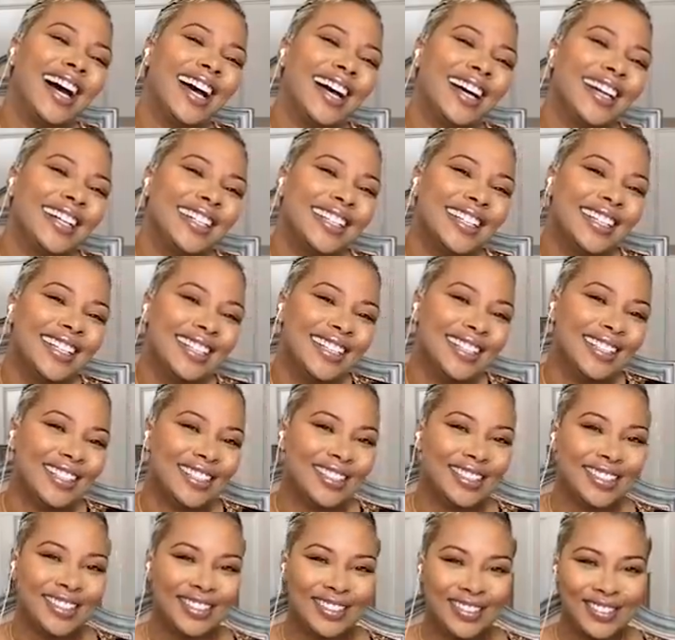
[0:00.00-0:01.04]

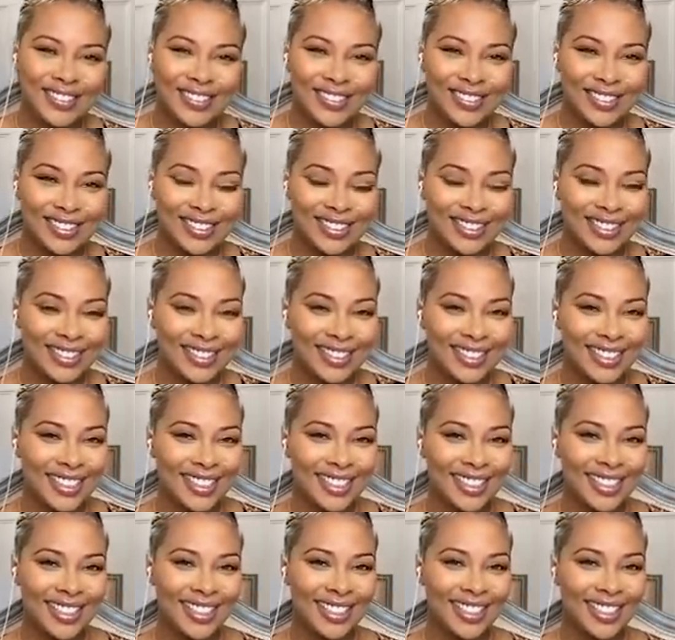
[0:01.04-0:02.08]

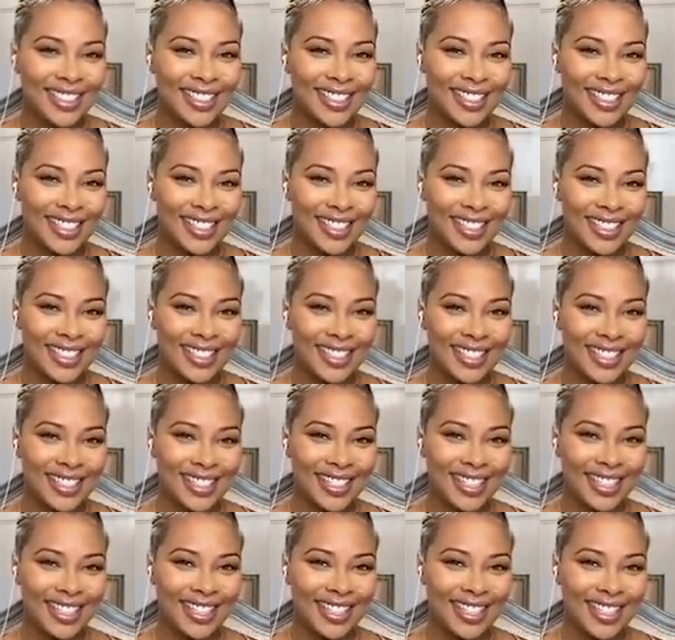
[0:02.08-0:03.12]

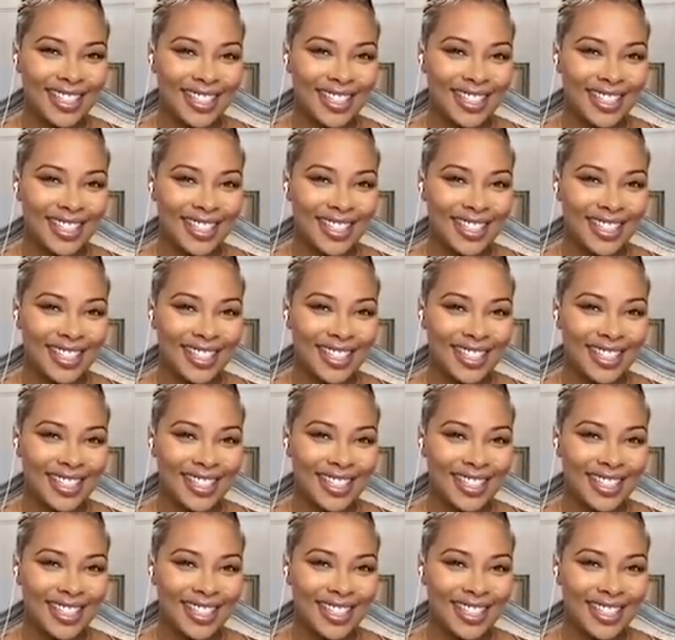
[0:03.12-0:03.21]
The person shown says nothing.